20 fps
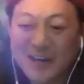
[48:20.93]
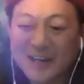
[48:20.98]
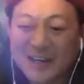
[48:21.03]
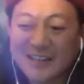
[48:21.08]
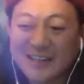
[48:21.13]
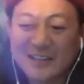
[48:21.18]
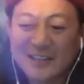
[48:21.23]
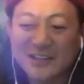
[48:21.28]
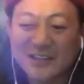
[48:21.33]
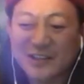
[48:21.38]

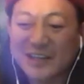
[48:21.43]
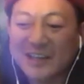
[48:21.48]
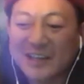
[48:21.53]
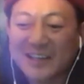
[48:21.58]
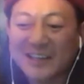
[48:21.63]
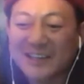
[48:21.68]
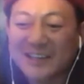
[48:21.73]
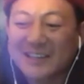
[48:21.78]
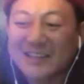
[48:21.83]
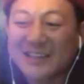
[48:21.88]
his shit,
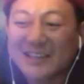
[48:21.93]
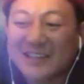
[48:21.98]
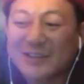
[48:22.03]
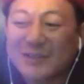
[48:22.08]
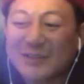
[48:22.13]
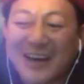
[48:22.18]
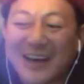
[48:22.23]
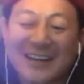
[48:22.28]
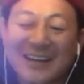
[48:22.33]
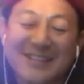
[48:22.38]
you
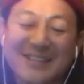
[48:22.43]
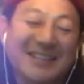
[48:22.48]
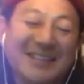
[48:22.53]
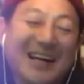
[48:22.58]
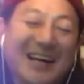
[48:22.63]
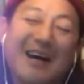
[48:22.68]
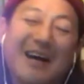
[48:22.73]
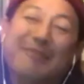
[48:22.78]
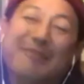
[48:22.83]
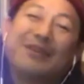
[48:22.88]
gotta
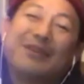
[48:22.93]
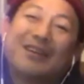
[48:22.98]
stop